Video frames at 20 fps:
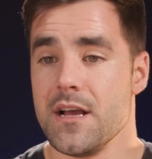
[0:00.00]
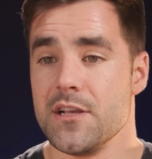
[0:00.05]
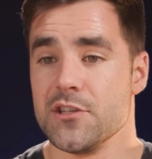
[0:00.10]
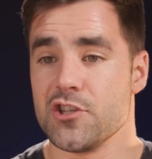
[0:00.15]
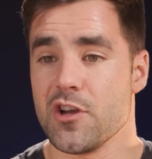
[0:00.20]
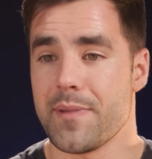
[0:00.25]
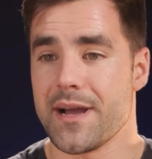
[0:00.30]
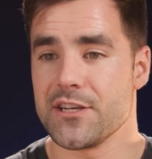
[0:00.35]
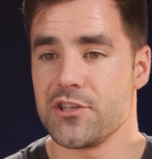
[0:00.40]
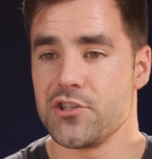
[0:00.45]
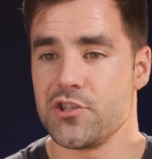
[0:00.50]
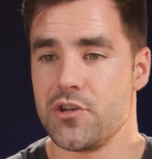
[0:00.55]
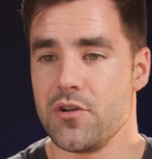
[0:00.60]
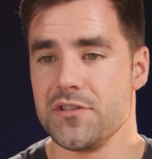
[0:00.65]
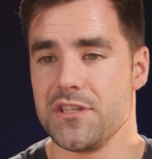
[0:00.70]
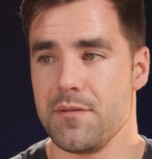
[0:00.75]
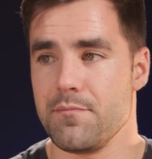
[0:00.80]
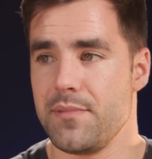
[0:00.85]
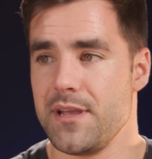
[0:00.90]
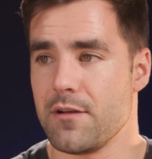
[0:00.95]
So by
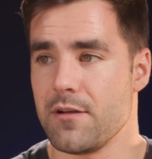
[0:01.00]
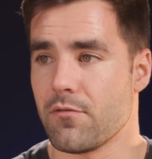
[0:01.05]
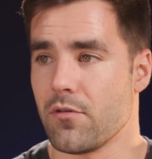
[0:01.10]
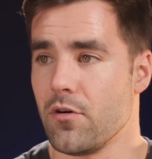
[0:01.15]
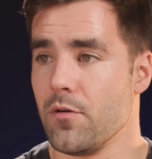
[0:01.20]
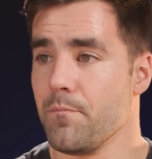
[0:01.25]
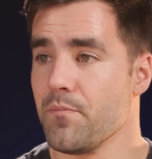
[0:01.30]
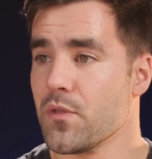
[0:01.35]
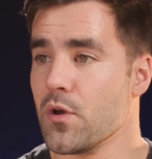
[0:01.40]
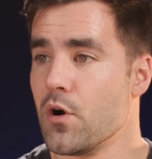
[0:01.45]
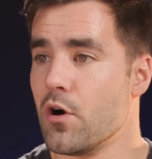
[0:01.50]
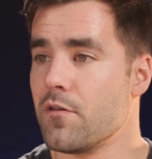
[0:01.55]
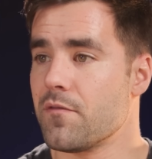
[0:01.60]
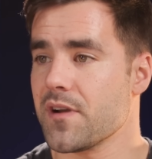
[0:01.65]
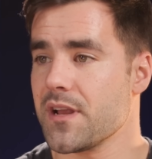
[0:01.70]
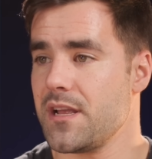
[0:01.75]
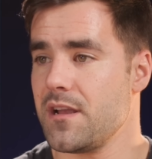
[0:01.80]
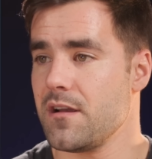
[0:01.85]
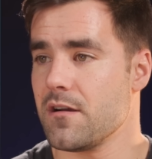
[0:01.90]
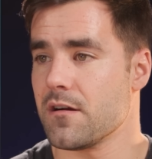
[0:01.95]
choosing B-roll,
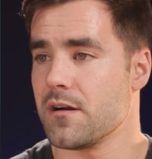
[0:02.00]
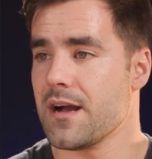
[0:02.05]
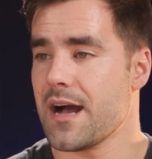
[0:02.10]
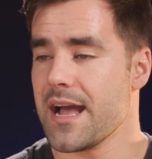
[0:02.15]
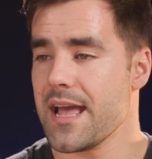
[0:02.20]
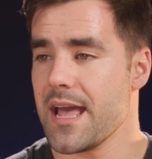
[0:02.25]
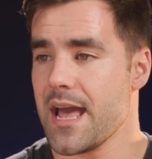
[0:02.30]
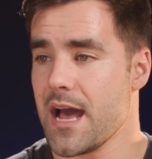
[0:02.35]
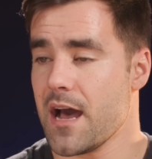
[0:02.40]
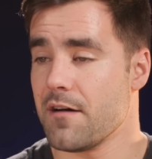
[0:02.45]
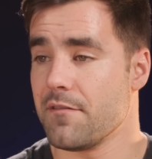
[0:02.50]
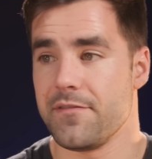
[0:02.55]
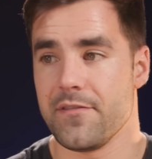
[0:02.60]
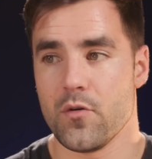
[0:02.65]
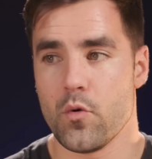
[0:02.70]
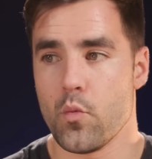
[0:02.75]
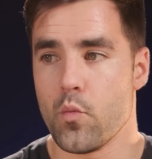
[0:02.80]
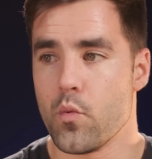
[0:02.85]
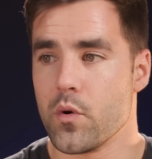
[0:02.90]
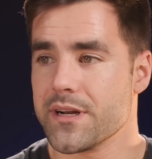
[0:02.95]
over here, I have
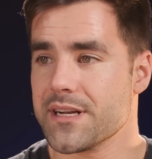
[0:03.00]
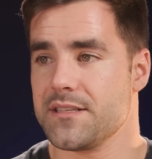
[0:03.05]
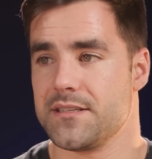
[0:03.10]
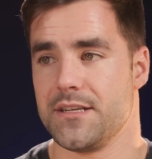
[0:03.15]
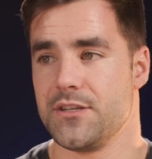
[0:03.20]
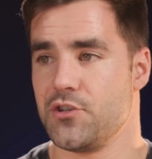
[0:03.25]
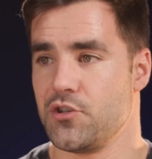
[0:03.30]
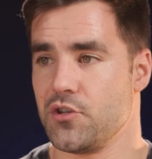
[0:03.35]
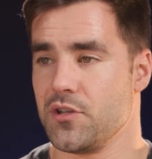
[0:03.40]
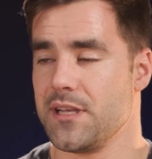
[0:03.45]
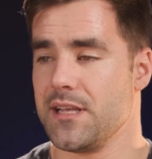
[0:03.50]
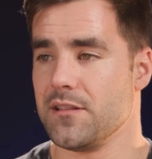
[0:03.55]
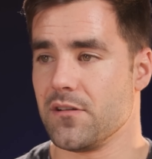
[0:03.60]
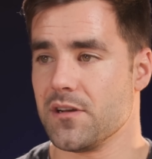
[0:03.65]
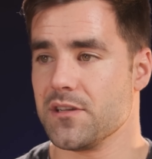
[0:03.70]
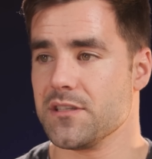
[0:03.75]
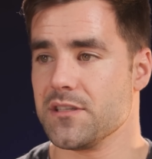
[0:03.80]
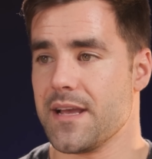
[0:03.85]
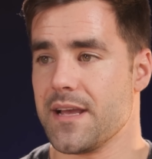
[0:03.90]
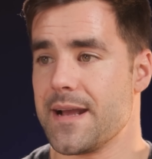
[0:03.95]
what essentially
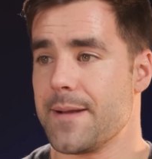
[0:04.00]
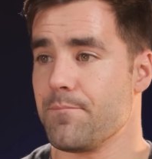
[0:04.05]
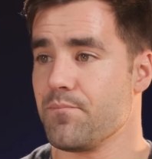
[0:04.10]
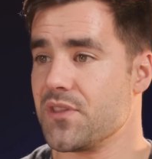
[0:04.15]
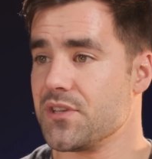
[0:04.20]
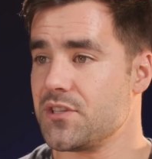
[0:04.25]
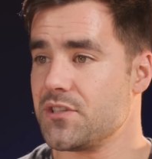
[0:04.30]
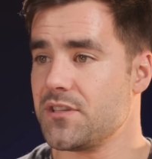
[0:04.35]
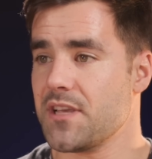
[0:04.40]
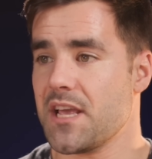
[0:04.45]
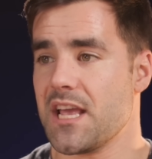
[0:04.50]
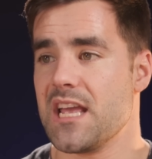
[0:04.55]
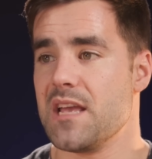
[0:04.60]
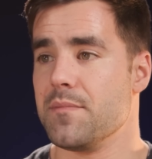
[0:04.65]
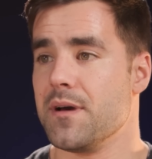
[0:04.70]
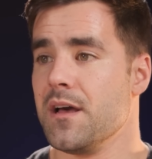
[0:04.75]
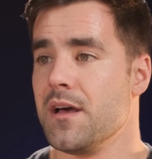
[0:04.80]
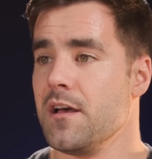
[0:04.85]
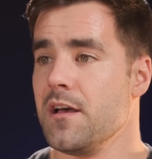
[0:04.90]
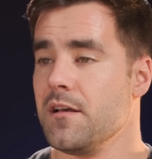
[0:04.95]
looks like the
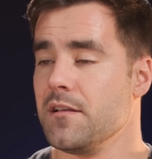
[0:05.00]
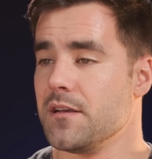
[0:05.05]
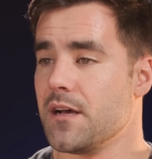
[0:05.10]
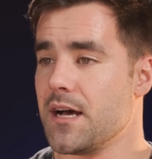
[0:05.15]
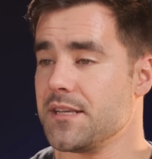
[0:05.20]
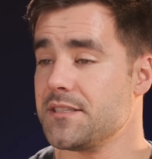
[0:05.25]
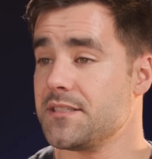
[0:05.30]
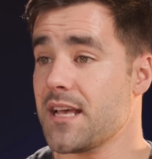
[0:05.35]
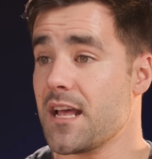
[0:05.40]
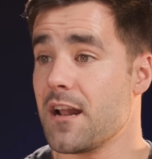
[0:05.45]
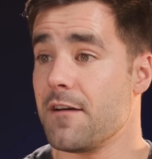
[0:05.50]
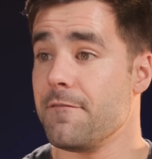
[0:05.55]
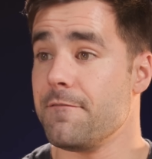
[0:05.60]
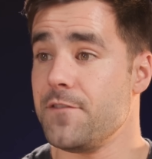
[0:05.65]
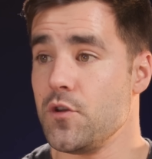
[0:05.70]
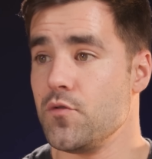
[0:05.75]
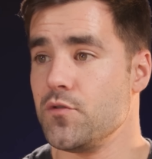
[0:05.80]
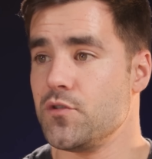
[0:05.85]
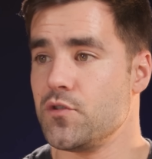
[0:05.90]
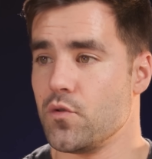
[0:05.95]
same uh, set of
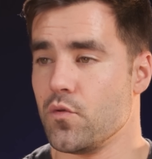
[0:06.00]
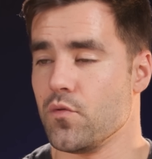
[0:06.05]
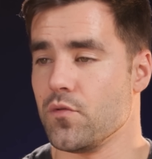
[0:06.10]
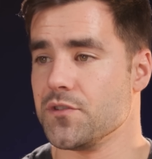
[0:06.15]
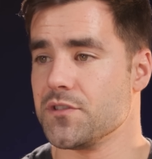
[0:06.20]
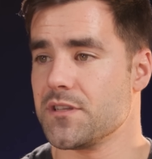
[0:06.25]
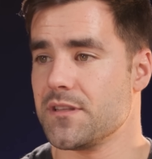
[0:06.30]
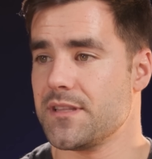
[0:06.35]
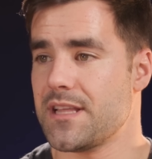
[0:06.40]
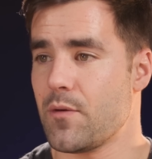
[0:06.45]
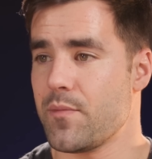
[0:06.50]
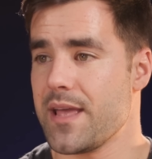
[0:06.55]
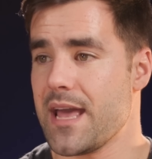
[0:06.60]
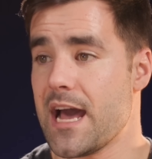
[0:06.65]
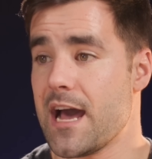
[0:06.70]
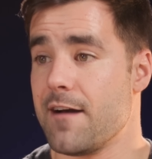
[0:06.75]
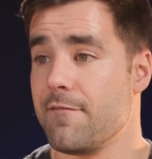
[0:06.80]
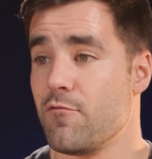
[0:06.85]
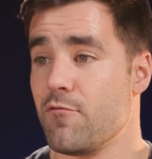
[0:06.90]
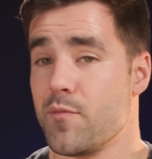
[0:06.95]
view tools that we
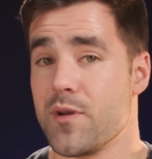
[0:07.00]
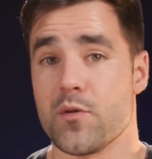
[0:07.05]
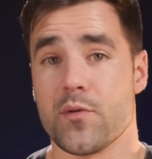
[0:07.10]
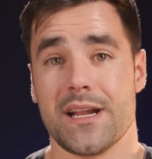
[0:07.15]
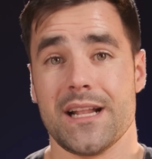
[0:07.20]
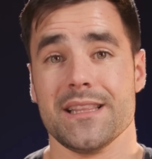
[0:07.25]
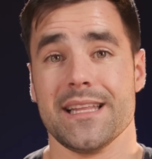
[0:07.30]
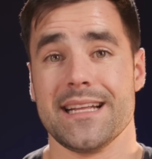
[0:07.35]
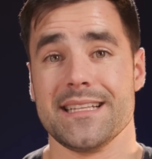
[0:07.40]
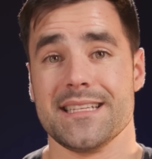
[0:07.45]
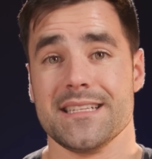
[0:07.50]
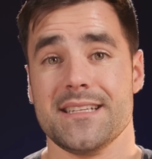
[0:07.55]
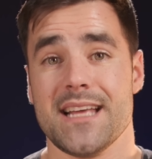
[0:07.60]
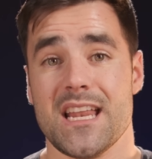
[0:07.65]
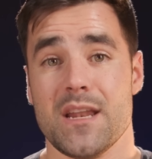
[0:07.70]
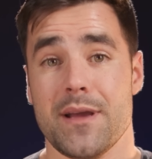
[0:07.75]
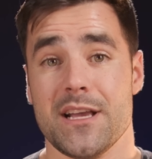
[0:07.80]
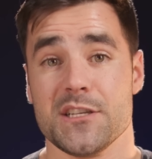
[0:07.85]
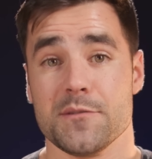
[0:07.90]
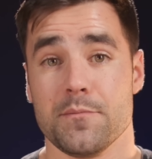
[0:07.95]
have when we create a linked
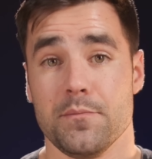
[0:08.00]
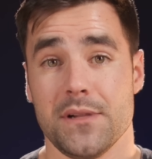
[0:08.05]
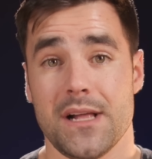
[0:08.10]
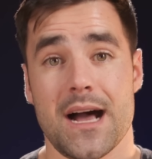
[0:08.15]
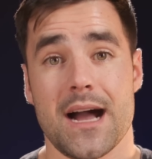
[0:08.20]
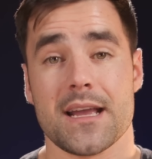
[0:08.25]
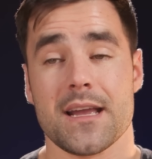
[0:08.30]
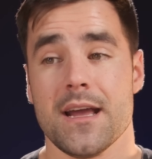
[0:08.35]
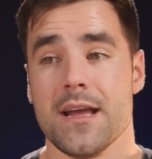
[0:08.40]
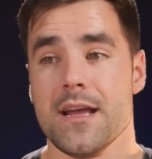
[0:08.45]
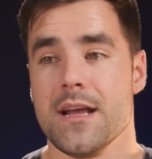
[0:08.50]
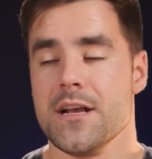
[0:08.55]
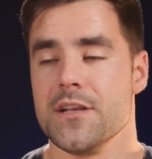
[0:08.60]
database block.